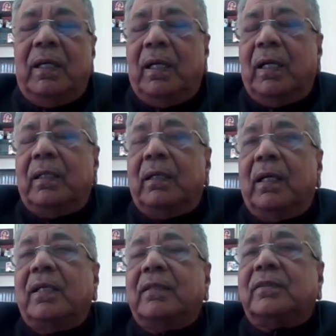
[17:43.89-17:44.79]
And
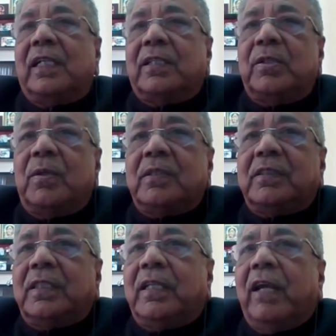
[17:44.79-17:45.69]
as Chandyok
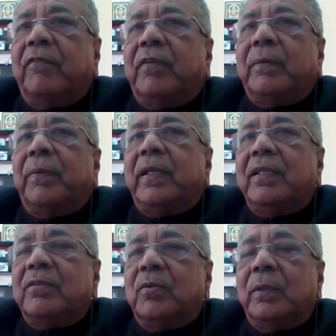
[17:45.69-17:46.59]
said, everybody
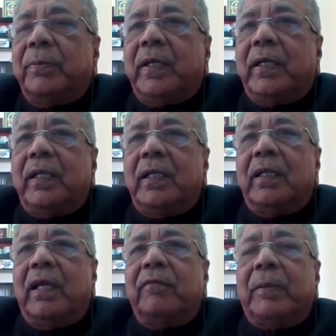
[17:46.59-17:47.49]
is cooperating
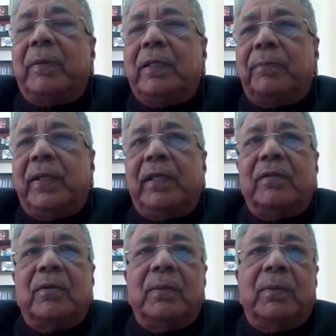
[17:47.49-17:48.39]
and everybody is playing a role.